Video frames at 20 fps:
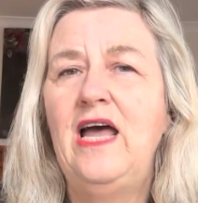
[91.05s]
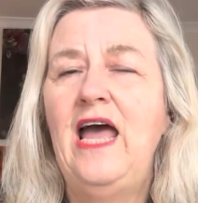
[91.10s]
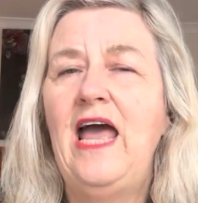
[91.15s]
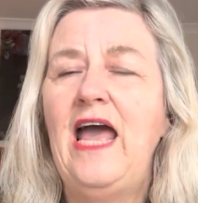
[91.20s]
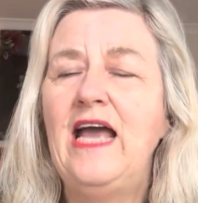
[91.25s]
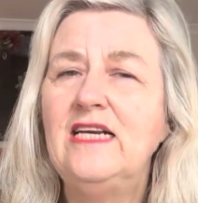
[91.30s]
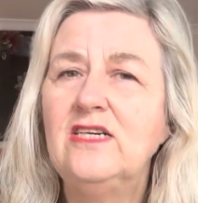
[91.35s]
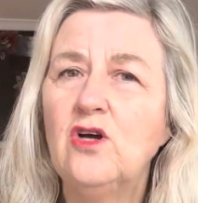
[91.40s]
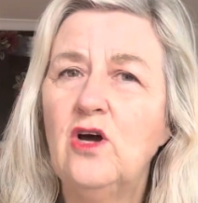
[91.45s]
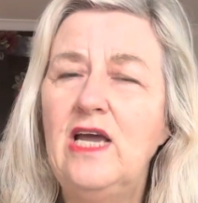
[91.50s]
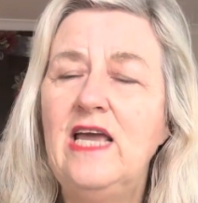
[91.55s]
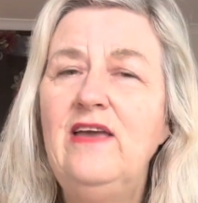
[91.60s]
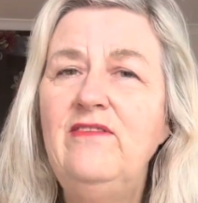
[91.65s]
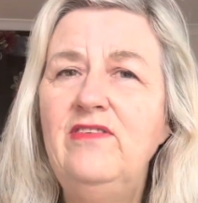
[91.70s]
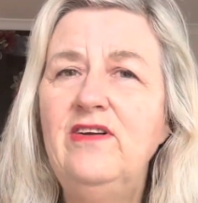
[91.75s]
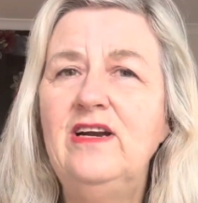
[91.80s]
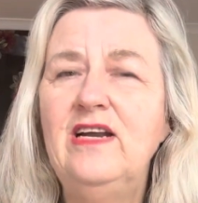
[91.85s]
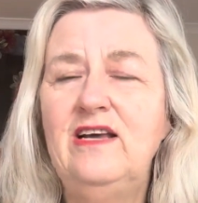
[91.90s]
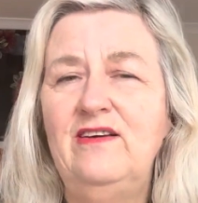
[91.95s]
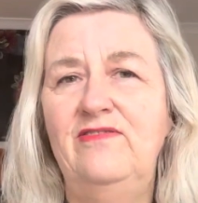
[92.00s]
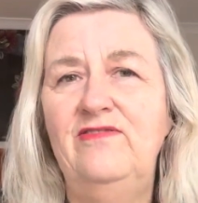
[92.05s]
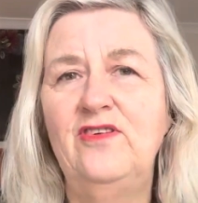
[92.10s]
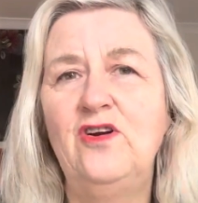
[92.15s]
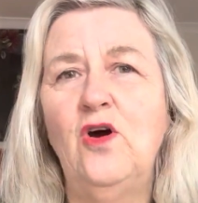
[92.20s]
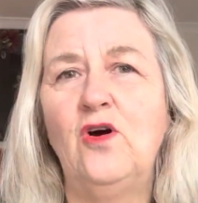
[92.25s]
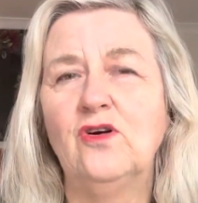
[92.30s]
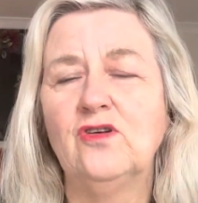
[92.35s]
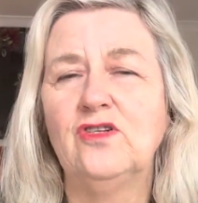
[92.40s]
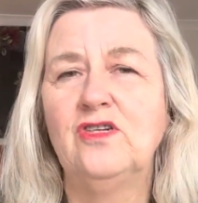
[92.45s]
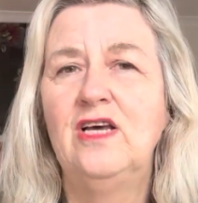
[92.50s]
And even if
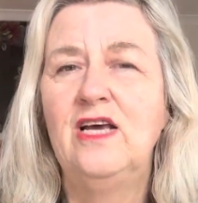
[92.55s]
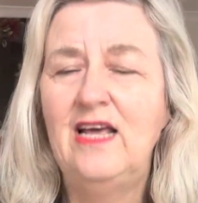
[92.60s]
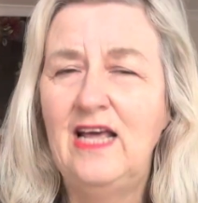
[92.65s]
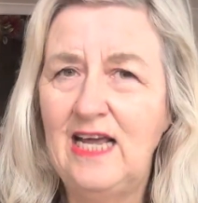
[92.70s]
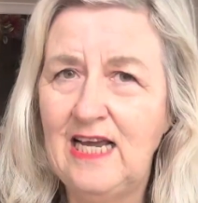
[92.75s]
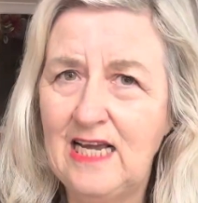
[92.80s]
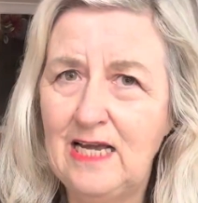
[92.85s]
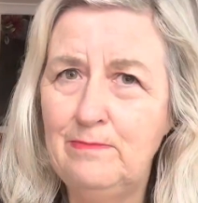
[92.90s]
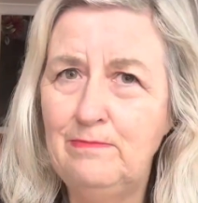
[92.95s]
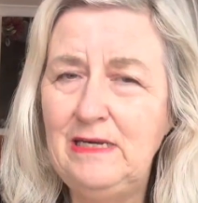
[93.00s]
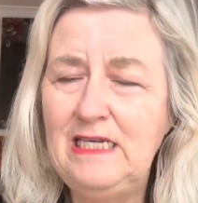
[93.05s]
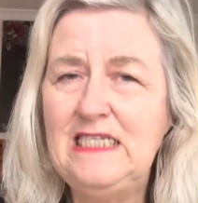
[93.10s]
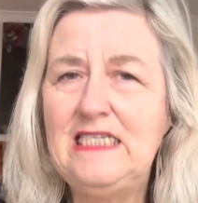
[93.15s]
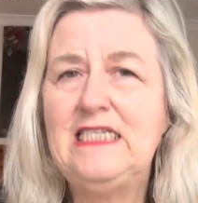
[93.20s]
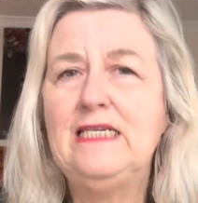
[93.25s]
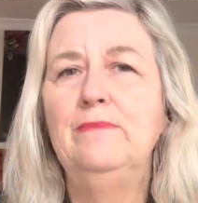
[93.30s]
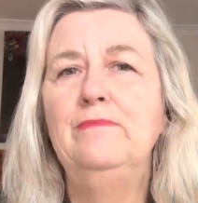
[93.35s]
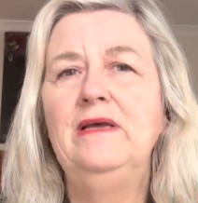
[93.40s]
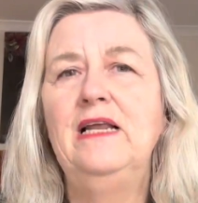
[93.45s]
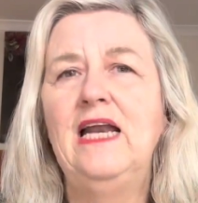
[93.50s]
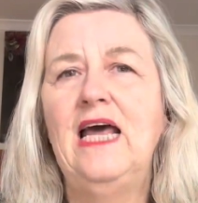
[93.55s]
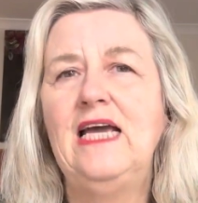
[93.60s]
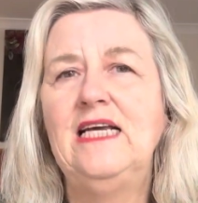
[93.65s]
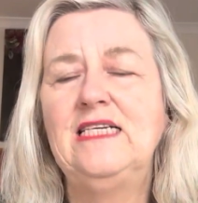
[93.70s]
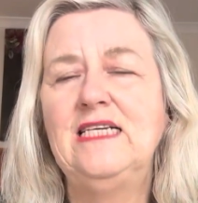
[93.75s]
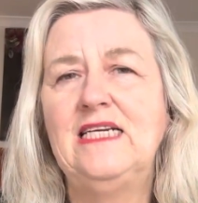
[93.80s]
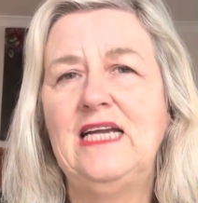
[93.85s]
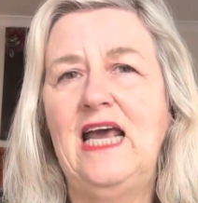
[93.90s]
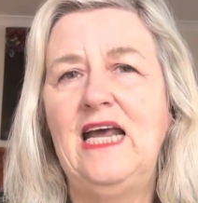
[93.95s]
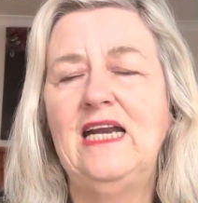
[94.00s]
not, it can be
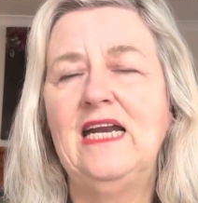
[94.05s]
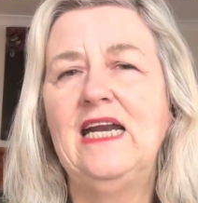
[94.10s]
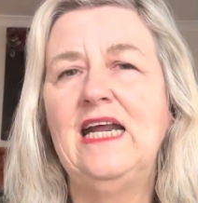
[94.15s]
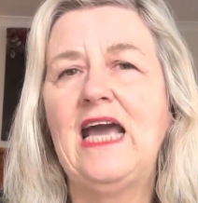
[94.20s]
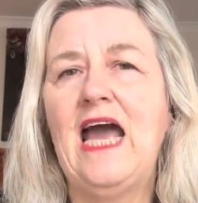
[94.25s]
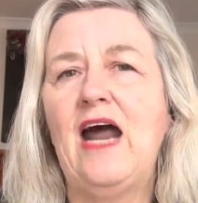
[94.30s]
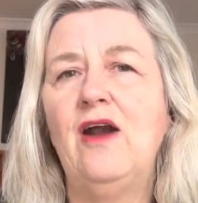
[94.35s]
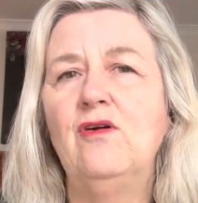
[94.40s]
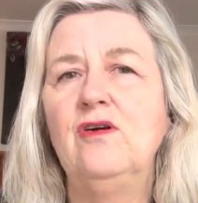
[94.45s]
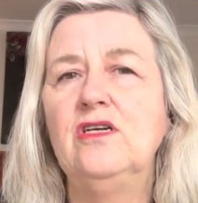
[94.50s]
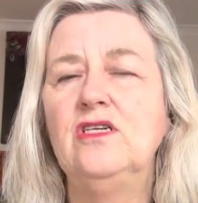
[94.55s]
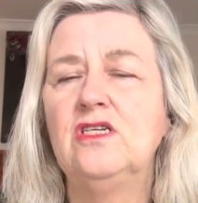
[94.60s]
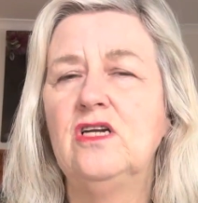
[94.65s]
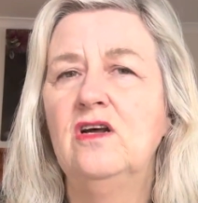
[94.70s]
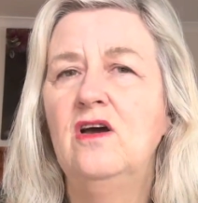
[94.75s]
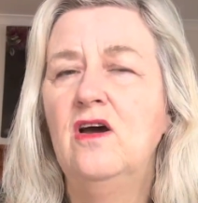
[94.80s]
stimulated and encouraged